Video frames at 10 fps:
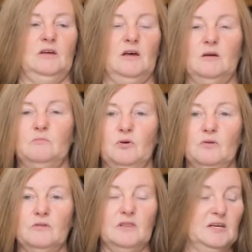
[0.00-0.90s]
and pull
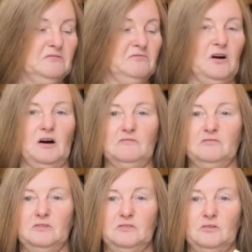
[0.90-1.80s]
the leaf off.
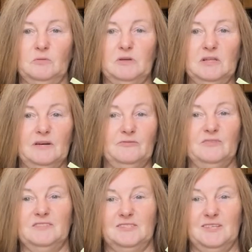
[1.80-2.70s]
You'll be left with
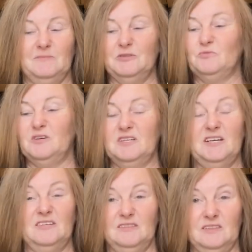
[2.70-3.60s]
a stem in one
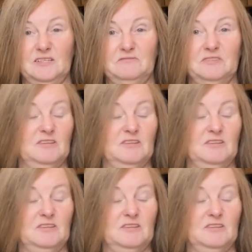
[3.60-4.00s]
hand and a leaf in the